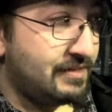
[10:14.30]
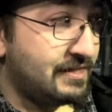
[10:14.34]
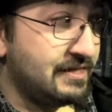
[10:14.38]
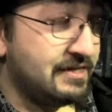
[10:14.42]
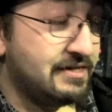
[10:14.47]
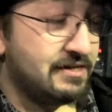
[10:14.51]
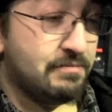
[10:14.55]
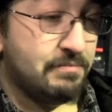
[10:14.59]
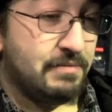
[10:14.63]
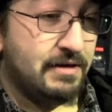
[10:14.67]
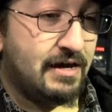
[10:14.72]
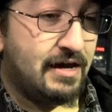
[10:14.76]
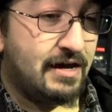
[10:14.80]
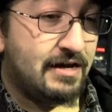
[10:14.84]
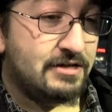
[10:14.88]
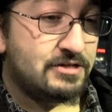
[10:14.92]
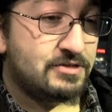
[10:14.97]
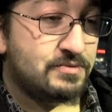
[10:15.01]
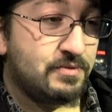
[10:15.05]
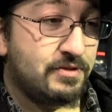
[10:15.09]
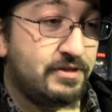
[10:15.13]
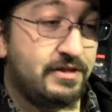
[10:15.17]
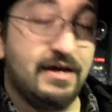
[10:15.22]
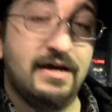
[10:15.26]
And to be
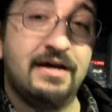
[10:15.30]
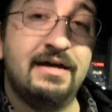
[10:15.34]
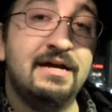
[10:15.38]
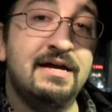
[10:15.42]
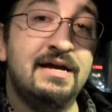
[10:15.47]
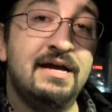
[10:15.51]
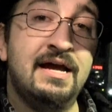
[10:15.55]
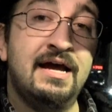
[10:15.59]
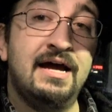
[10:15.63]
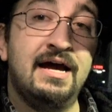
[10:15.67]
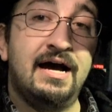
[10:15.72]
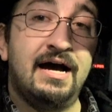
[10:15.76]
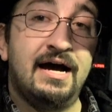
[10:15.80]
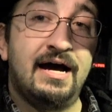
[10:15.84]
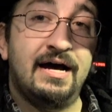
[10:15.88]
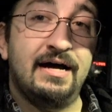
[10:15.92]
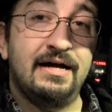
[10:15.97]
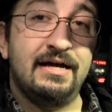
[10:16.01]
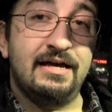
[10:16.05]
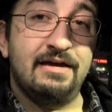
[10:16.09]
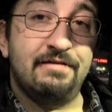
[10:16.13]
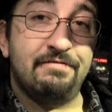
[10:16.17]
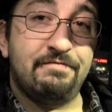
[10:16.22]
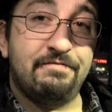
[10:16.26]
honest with you,
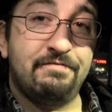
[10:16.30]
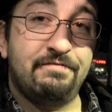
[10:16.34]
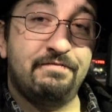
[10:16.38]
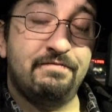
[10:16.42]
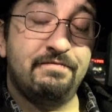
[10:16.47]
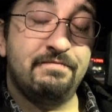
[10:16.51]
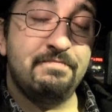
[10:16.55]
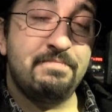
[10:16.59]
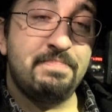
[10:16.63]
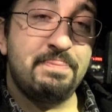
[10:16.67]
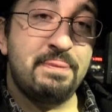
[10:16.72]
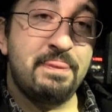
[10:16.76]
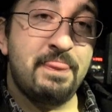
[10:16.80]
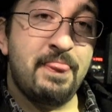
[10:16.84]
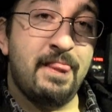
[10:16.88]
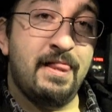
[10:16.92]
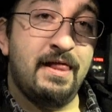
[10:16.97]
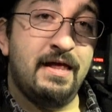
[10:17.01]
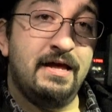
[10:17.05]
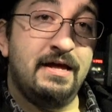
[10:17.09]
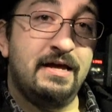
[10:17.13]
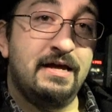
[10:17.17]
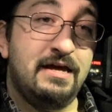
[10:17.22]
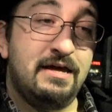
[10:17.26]
uh, if
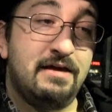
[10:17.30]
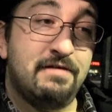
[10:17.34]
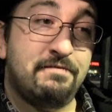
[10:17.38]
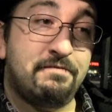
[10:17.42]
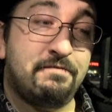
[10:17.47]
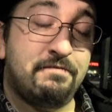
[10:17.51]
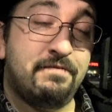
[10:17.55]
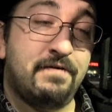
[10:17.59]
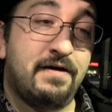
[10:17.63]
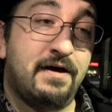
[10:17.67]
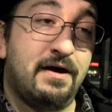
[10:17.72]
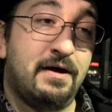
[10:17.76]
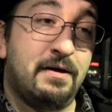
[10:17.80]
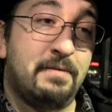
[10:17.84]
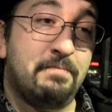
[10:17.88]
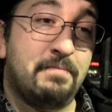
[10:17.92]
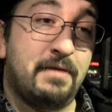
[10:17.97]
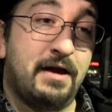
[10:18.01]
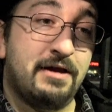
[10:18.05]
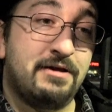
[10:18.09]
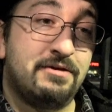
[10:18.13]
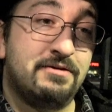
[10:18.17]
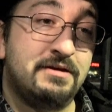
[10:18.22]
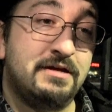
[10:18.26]
if um,
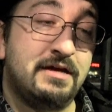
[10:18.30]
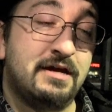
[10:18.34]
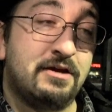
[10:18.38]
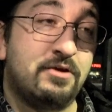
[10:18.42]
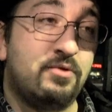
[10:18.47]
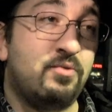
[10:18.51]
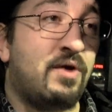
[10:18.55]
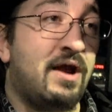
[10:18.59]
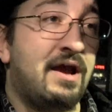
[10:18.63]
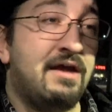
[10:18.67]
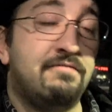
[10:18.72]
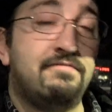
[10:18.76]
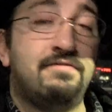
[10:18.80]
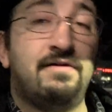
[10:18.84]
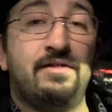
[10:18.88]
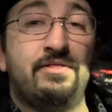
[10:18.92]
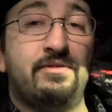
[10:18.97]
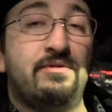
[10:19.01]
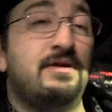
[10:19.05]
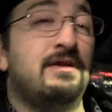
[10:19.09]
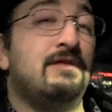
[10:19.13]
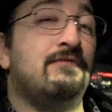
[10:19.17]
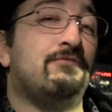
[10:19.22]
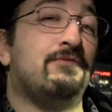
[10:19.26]
I could get
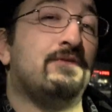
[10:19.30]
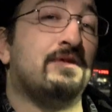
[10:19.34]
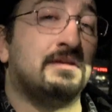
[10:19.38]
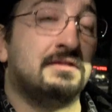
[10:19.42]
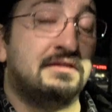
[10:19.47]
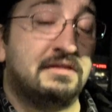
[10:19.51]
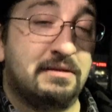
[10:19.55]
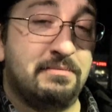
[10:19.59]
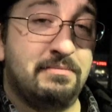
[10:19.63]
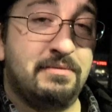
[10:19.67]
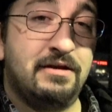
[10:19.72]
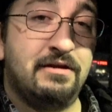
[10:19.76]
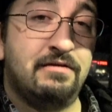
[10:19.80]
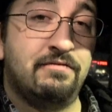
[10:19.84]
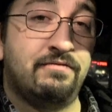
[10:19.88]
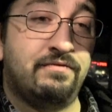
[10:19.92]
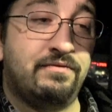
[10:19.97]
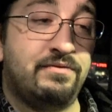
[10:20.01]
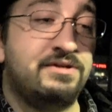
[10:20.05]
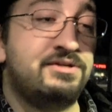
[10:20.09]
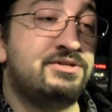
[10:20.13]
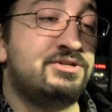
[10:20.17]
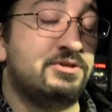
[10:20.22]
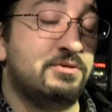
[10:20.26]
grandfathered in for unlimited
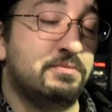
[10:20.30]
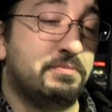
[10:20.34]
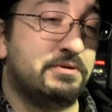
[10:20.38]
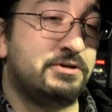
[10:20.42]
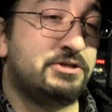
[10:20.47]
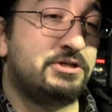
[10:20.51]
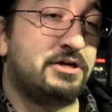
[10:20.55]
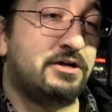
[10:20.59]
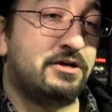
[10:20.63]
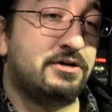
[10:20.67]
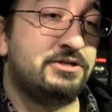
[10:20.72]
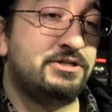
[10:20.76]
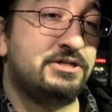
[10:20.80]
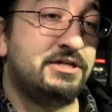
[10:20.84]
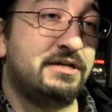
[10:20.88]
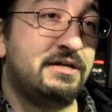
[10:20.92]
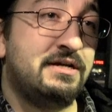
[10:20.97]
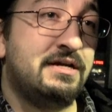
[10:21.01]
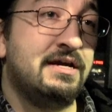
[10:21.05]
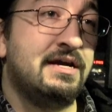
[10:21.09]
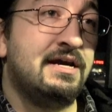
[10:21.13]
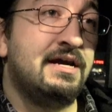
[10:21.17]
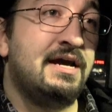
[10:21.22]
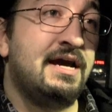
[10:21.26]
free
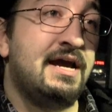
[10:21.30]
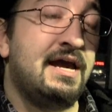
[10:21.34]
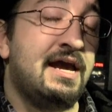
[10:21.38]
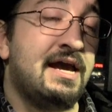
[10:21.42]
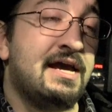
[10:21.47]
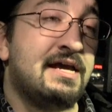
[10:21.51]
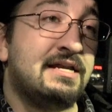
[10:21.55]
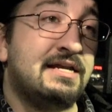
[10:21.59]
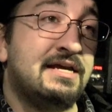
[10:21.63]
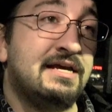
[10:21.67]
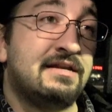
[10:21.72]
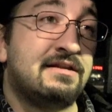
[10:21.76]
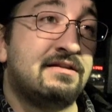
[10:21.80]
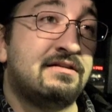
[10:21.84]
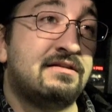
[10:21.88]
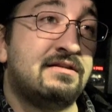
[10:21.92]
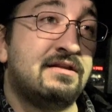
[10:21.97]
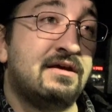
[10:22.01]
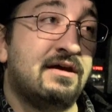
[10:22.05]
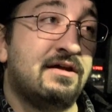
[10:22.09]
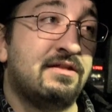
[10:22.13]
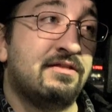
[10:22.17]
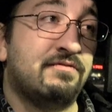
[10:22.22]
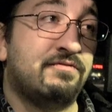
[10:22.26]
supercharging and get
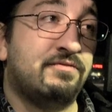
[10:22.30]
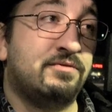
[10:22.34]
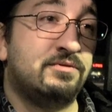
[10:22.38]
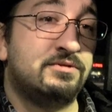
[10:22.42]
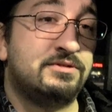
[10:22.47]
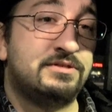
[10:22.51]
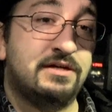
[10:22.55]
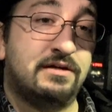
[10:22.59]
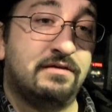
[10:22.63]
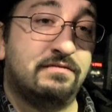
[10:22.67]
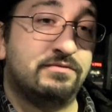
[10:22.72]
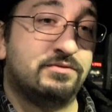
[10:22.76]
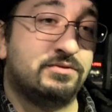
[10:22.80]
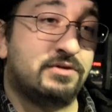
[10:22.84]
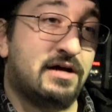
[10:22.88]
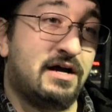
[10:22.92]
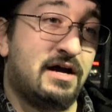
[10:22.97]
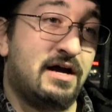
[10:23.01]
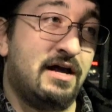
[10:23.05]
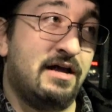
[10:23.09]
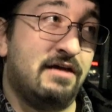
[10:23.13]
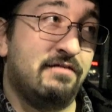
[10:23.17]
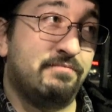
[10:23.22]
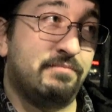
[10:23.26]
uh, the full self
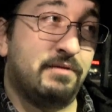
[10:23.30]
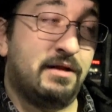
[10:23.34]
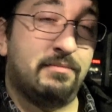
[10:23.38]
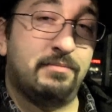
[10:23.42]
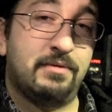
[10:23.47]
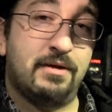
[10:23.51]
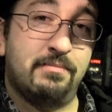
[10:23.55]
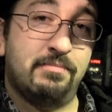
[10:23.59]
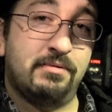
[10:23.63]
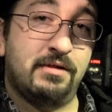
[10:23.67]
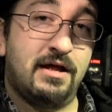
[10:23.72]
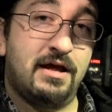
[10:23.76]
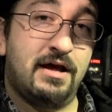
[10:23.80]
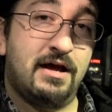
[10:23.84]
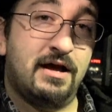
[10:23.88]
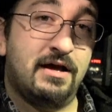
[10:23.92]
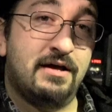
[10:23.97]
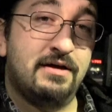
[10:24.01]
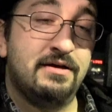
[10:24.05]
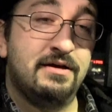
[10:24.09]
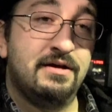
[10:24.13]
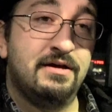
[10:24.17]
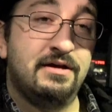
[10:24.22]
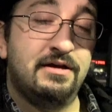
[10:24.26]
drive, blah, blah,
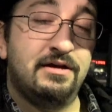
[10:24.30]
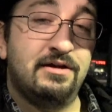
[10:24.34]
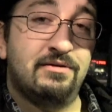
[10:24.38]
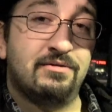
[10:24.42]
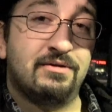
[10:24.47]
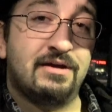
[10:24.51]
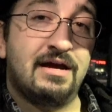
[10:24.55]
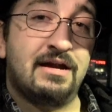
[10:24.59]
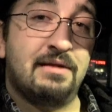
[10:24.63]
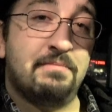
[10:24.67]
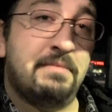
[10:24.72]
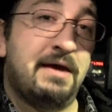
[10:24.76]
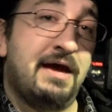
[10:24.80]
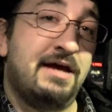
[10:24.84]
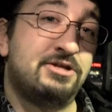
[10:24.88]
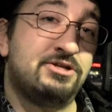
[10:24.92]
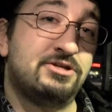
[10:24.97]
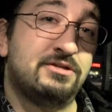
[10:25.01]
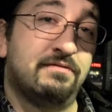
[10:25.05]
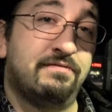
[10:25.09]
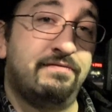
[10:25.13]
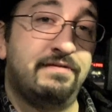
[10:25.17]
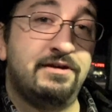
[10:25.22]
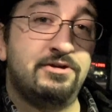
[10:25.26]
blah, you know, kind of
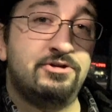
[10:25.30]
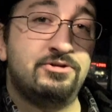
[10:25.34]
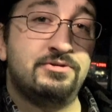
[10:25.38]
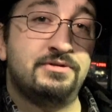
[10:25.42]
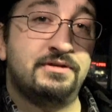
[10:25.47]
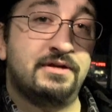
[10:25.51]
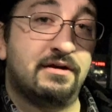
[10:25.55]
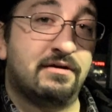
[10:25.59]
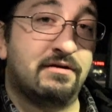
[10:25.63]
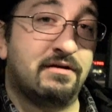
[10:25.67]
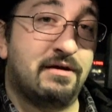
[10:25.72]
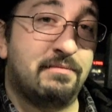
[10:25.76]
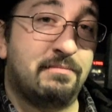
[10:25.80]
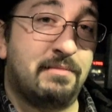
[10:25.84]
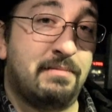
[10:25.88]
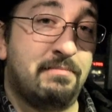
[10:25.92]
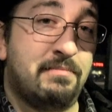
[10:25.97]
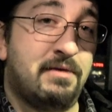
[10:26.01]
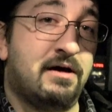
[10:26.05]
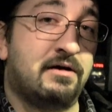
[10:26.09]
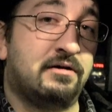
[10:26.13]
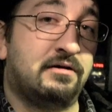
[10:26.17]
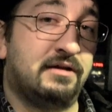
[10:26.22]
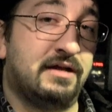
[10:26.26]
match the features that are on my
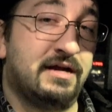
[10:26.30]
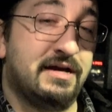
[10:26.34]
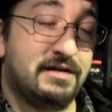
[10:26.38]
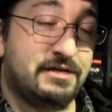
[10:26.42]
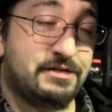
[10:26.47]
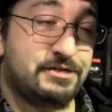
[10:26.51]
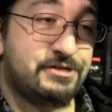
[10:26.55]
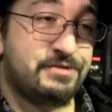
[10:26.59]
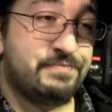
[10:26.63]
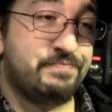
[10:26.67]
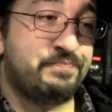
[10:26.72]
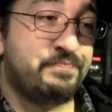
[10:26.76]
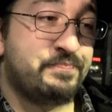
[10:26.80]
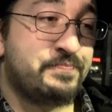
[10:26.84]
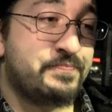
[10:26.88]
Model X,